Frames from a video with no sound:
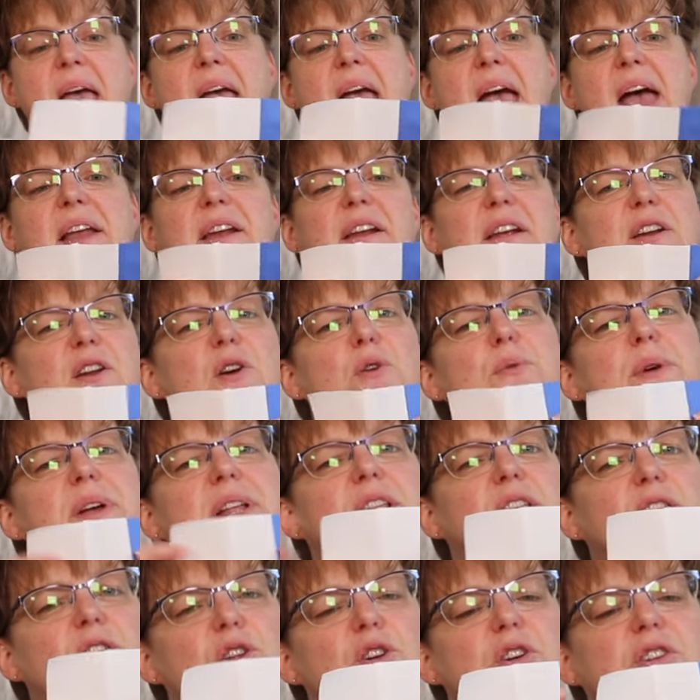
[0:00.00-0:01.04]
and I know
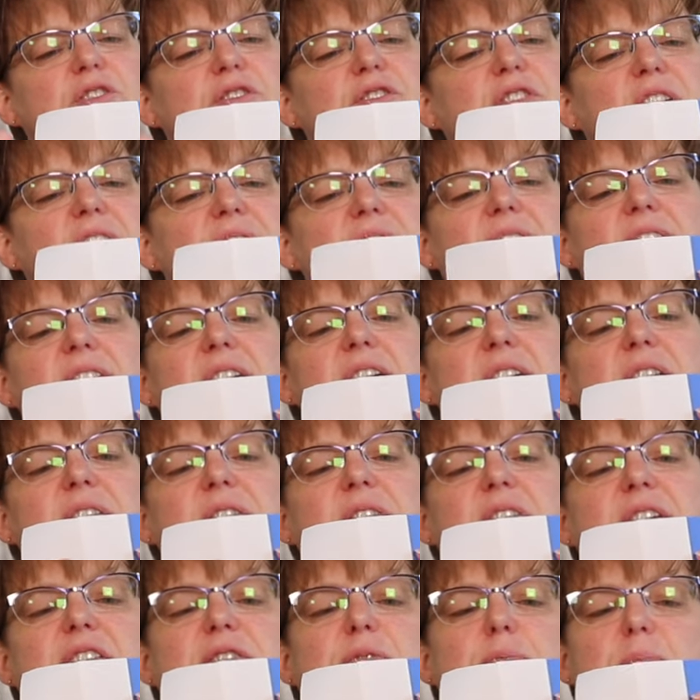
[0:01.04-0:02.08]
it looks like
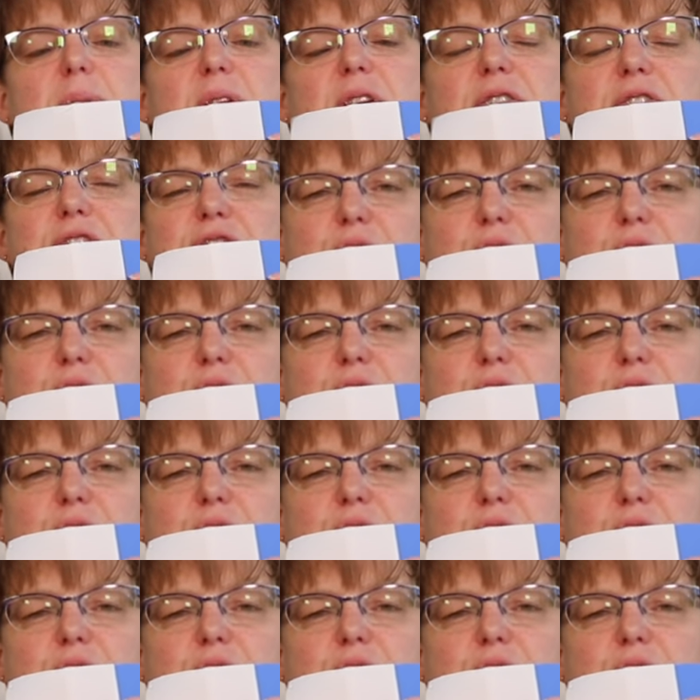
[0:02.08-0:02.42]
this middle